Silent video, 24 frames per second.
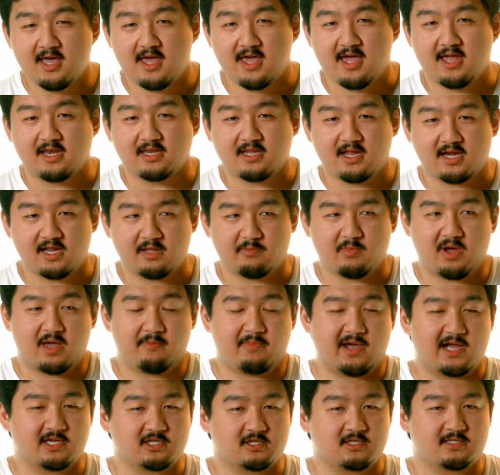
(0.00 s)
and getting my
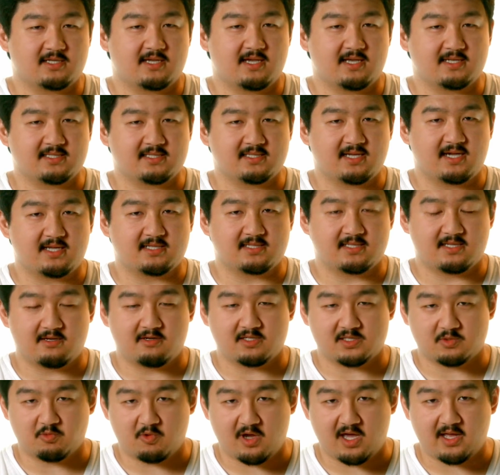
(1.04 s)
bachelor's of health science there
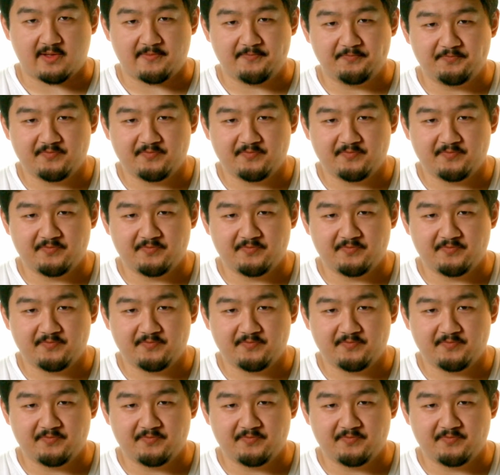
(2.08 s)
as well.